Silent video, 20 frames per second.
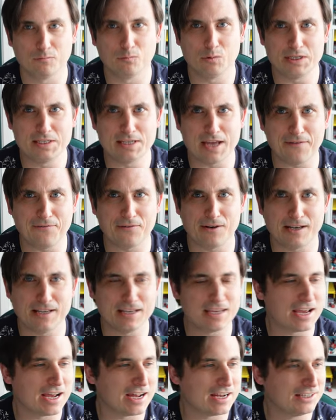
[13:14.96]
We
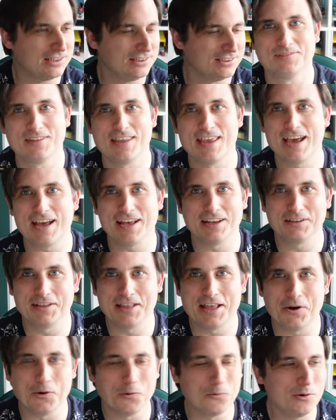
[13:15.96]
definitely can. Yeah,
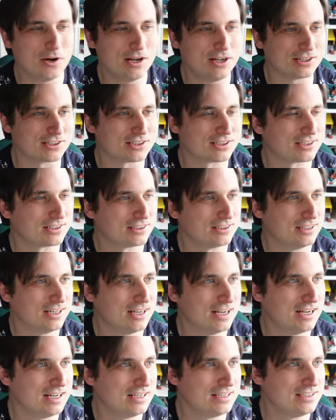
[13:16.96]
it all works.
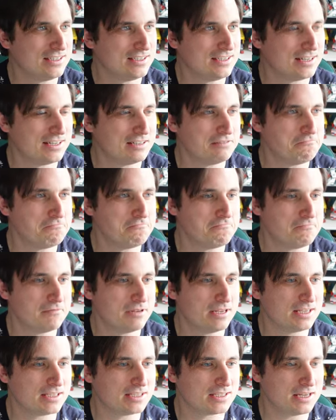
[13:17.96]
And
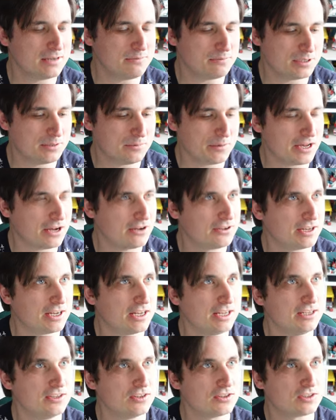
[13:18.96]
it seems to be okay.